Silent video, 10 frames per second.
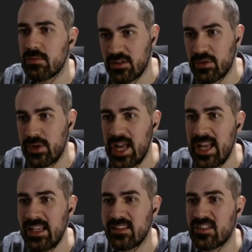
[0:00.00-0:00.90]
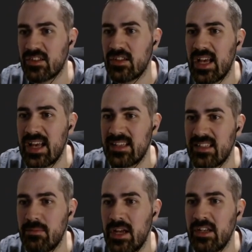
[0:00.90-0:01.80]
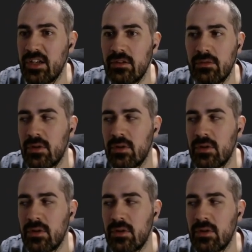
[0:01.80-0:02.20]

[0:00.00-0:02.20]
create asset menu,